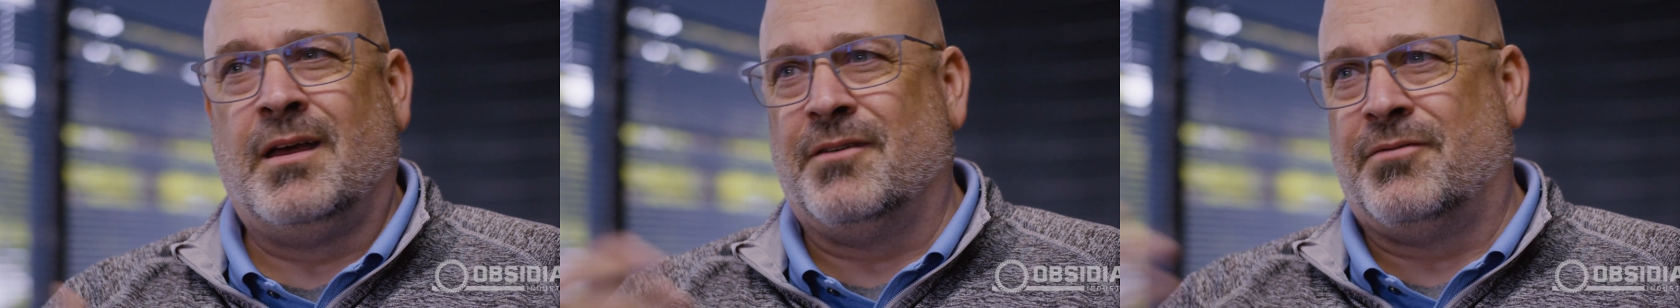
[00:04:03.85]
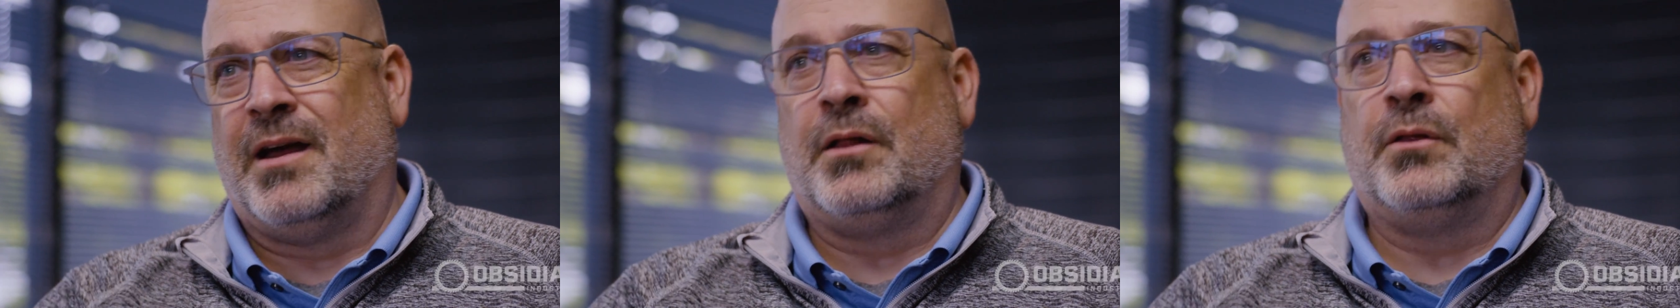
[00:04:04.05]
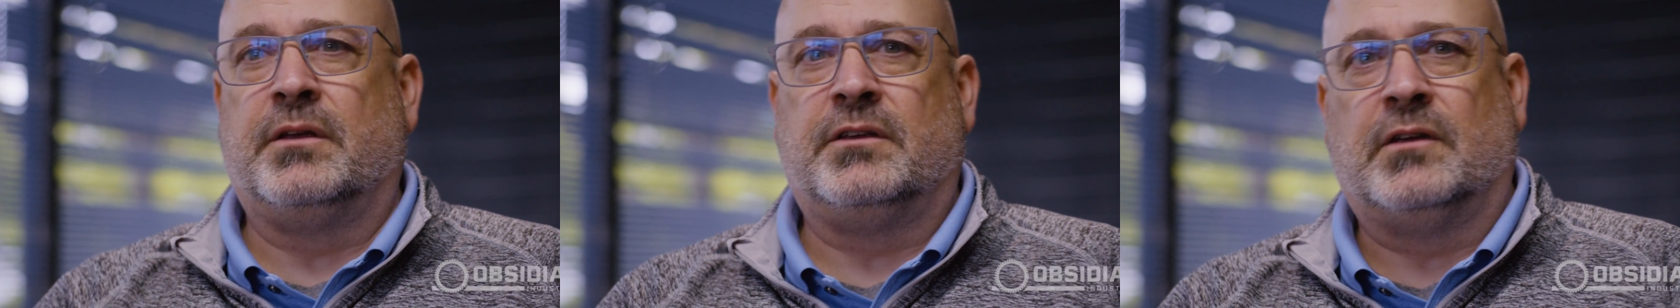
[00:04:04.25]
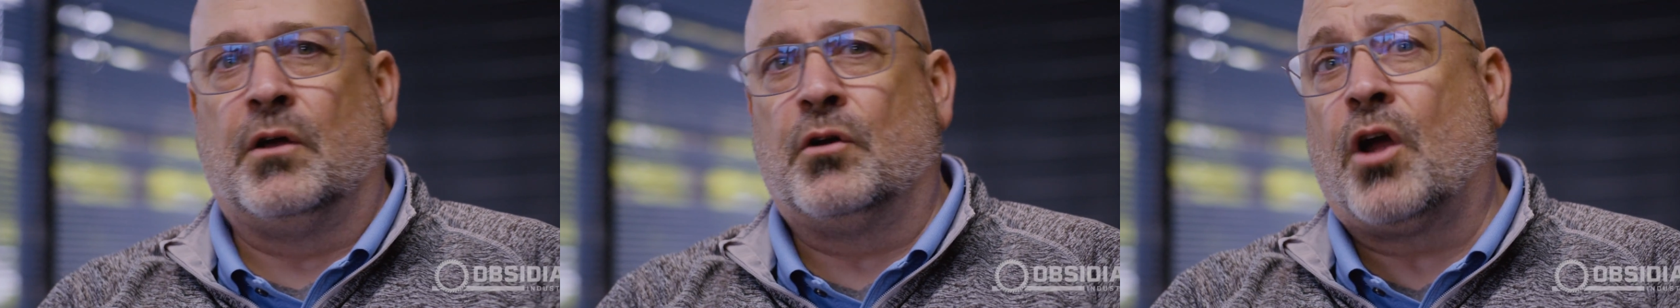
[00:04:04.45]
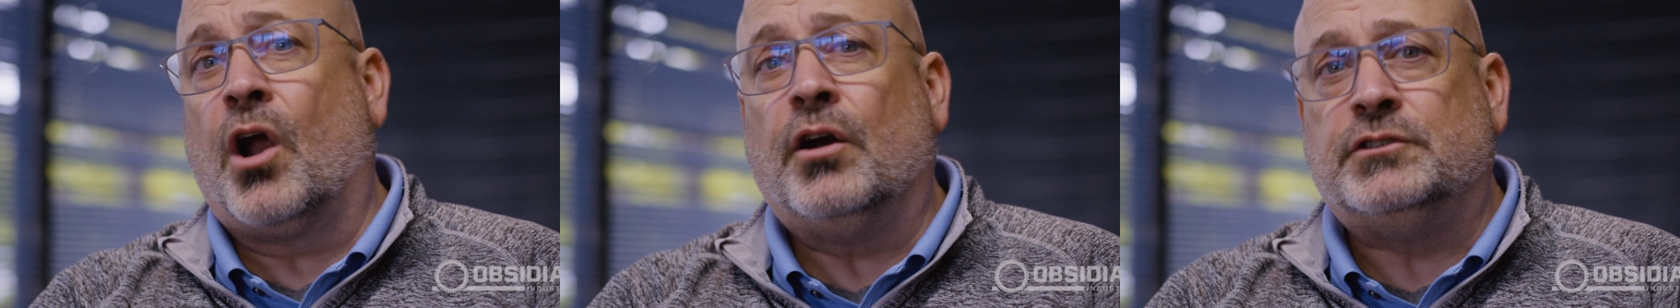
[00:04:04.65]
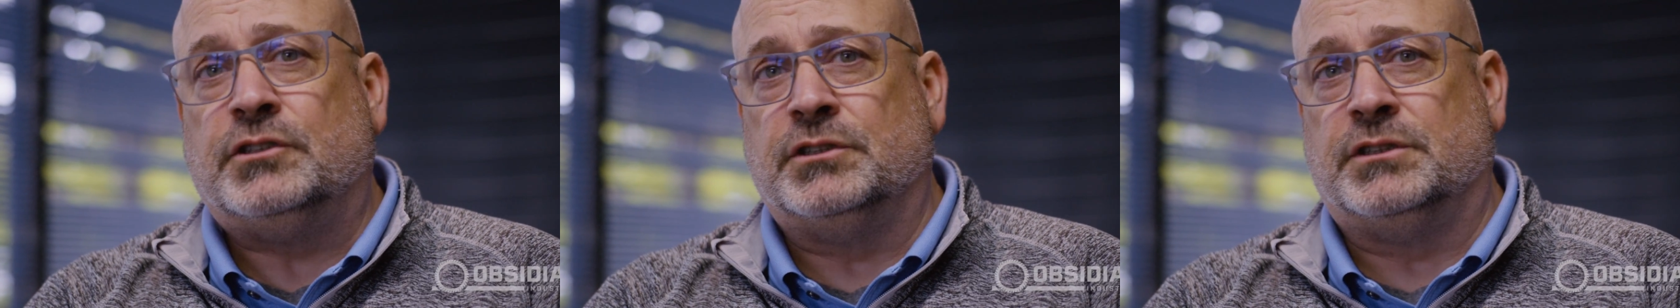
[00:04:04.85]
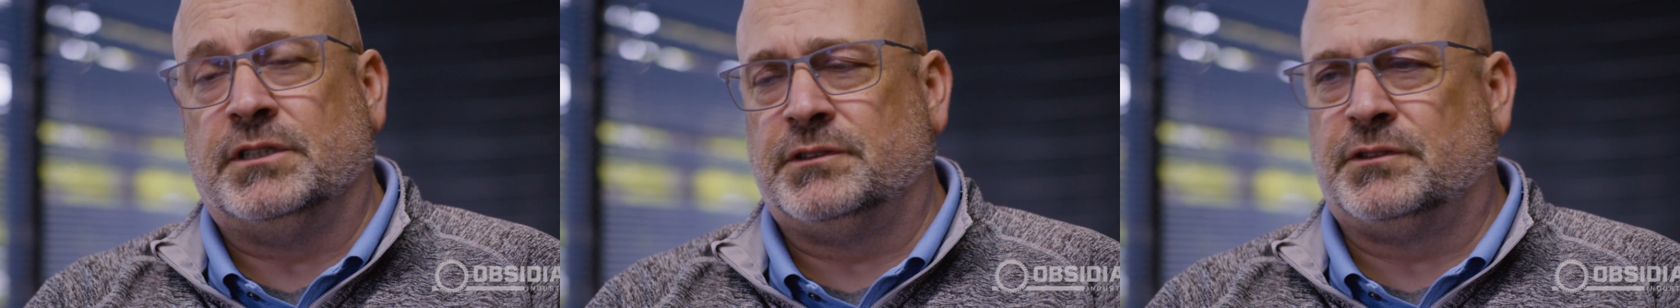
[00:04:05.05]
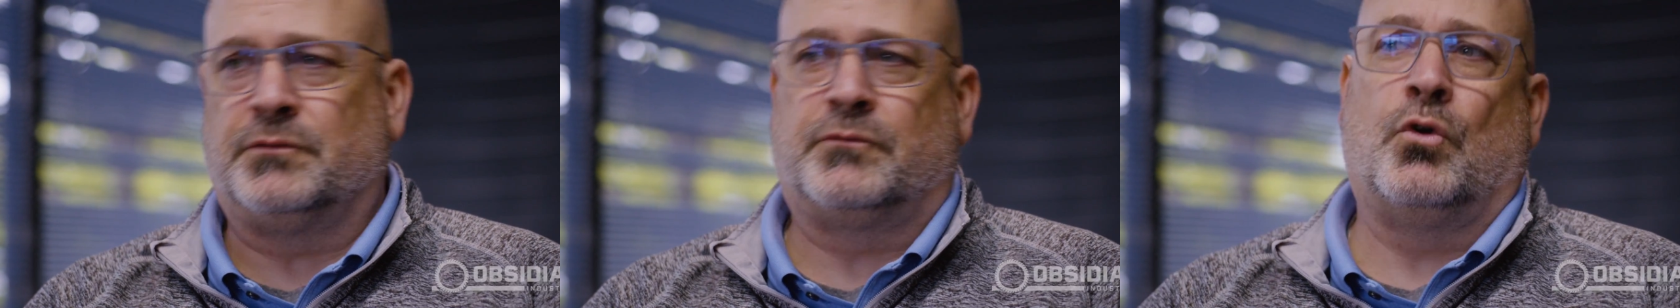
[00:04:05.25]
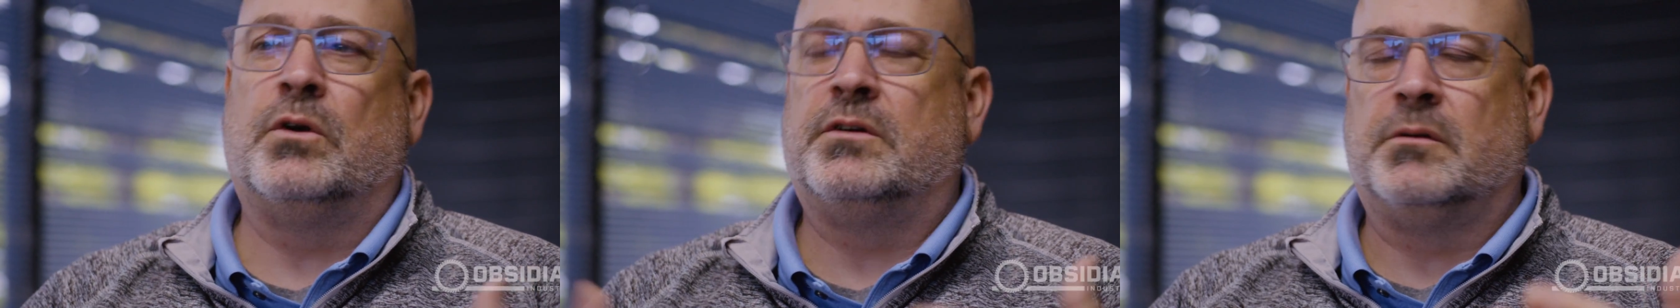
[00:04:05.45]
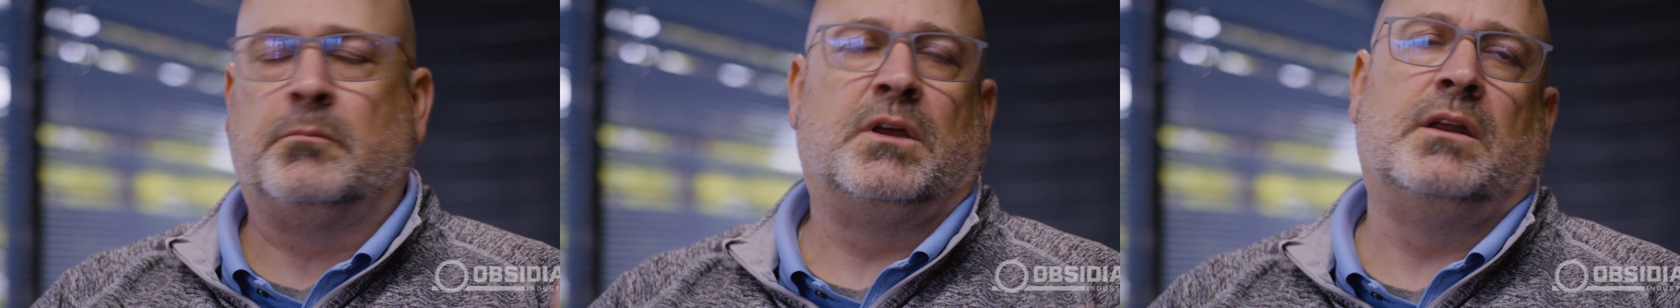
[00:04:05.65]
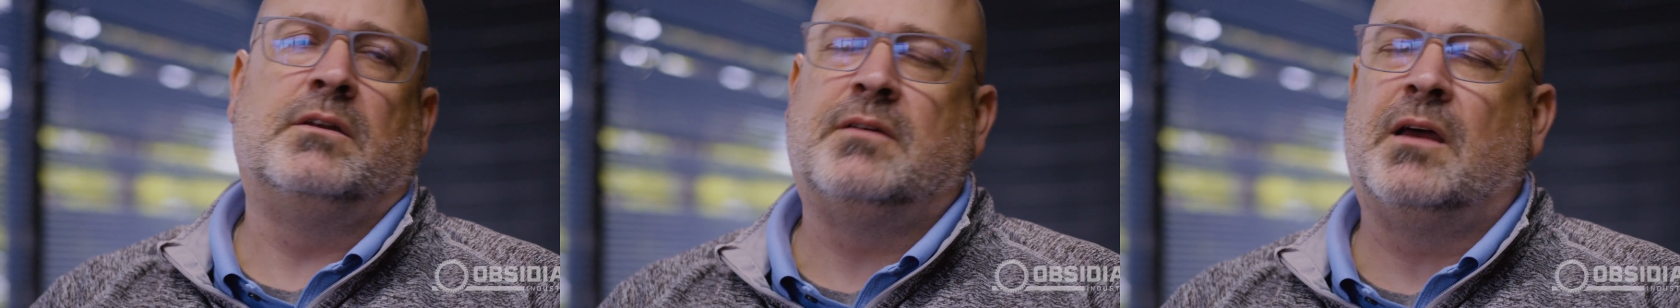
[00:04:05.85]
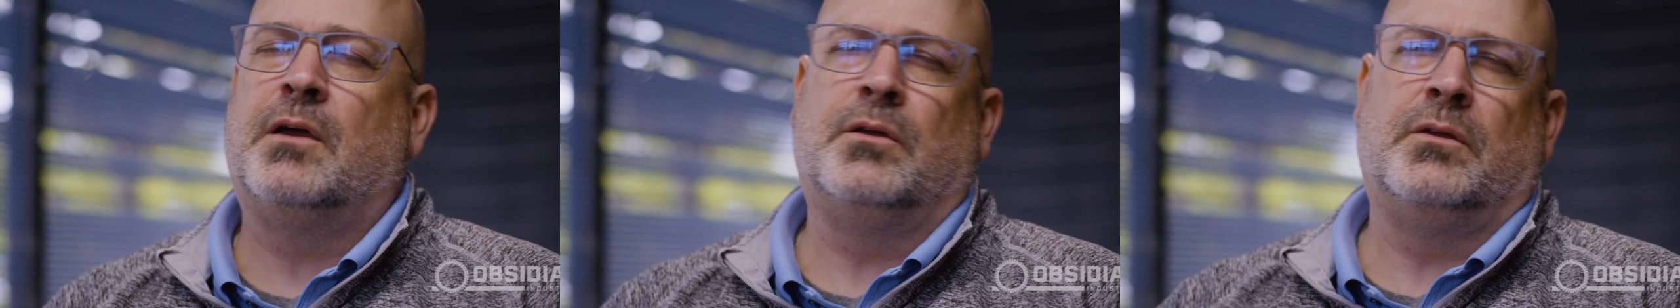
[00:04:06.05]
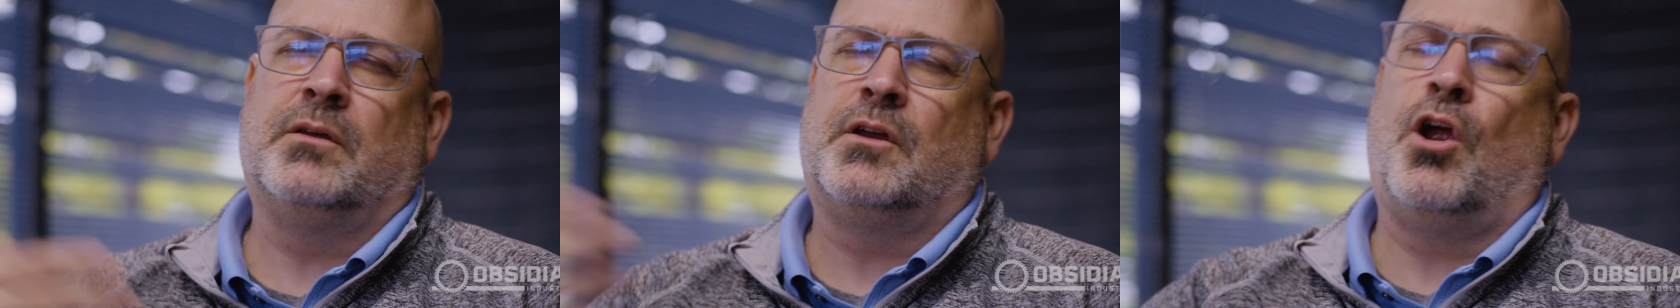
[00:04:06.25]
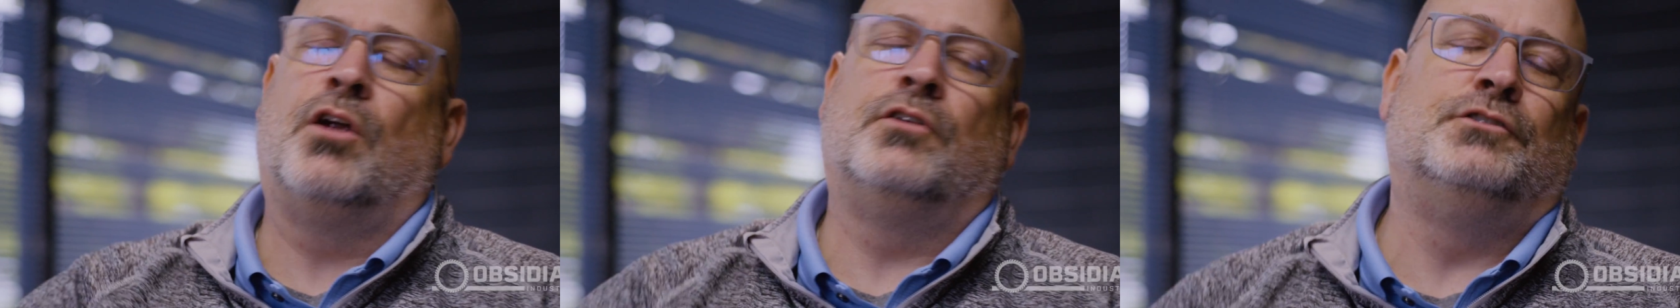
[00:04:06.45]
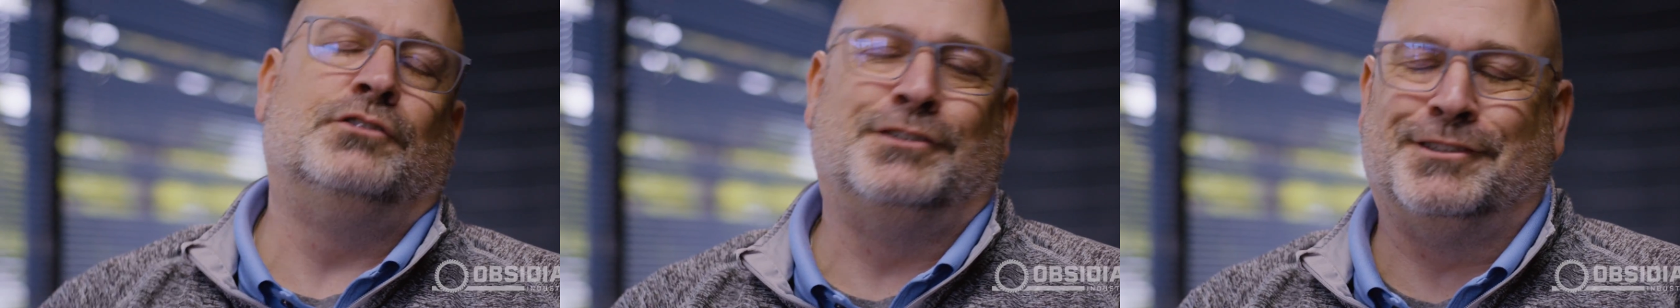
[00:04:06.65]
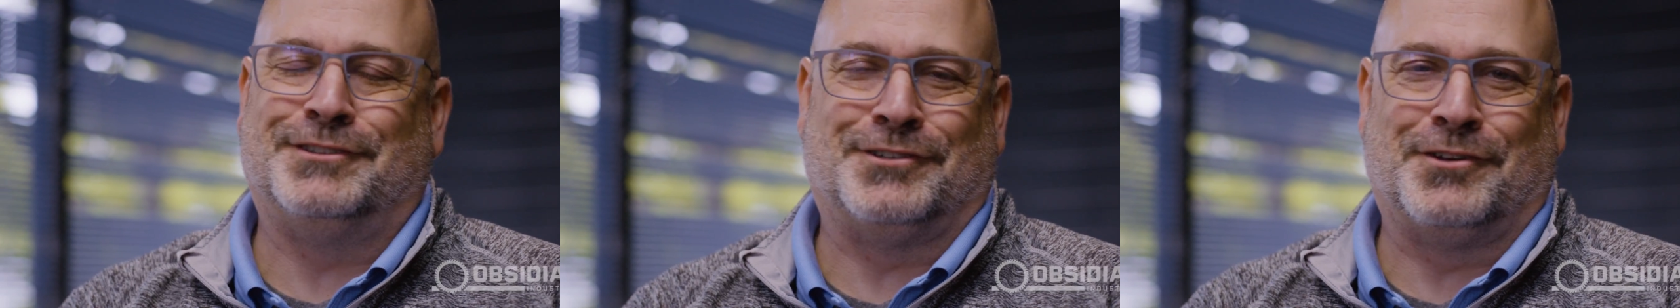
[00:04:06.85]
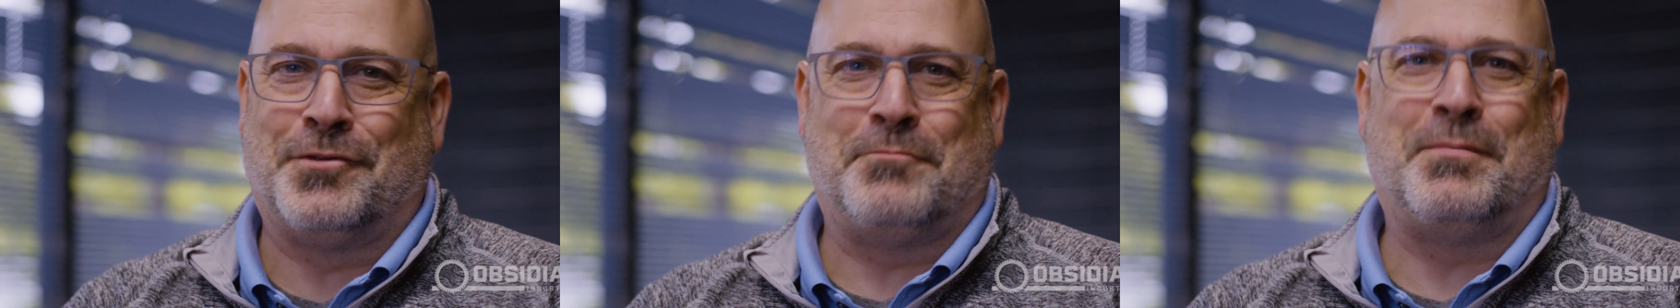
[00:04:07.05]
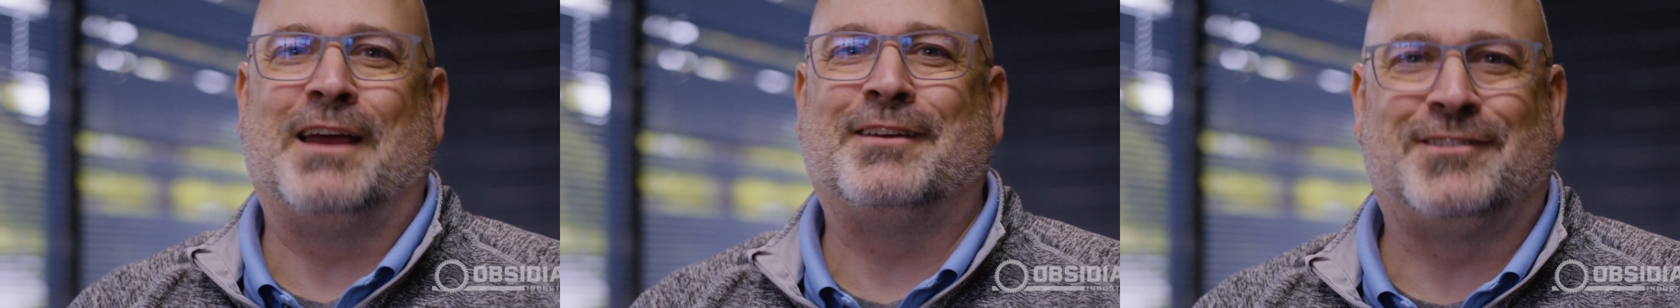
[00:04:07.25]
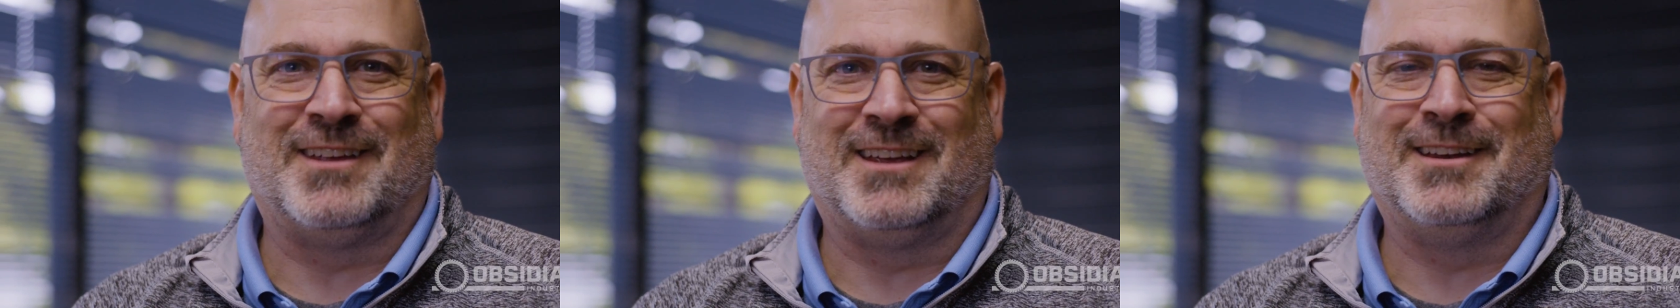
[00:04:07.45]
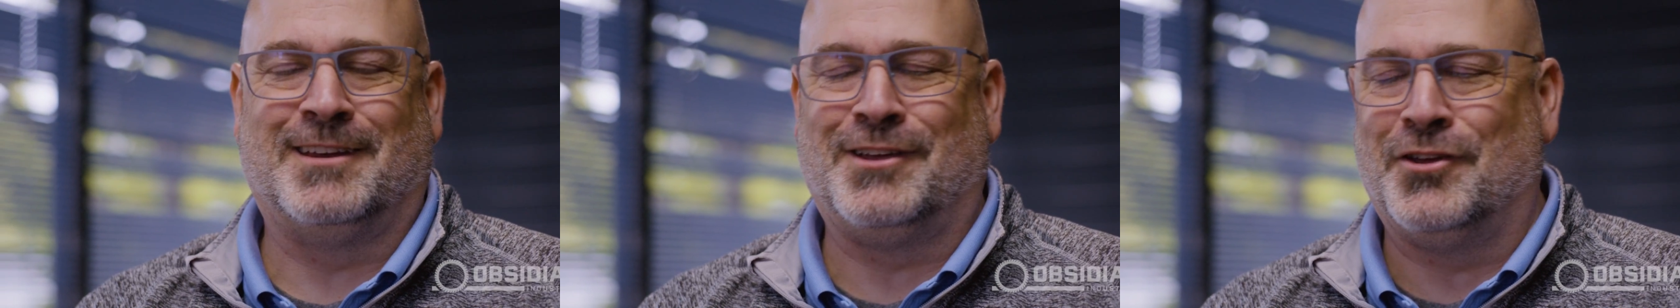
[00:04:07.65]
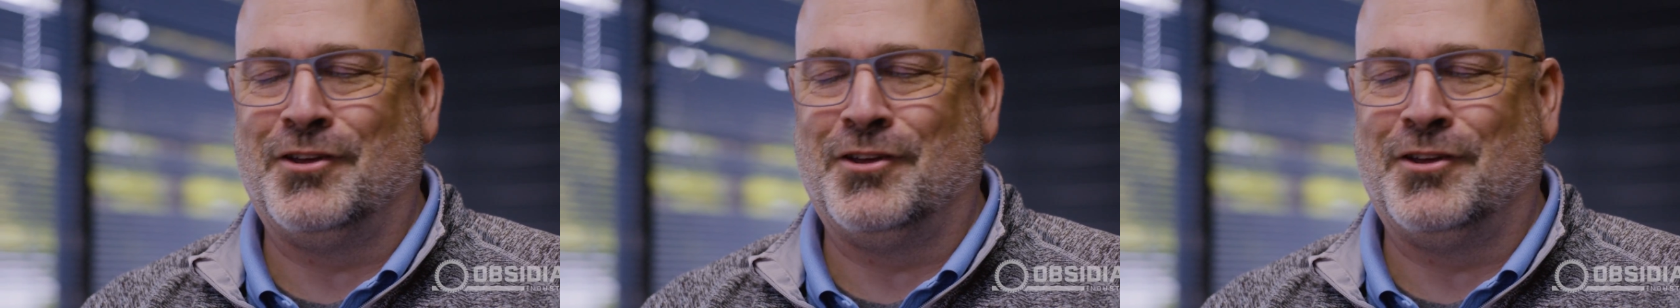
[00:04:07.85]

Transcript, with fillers: If I only sell cartridges, of course I'm going to tell you the cartridges are the best thing to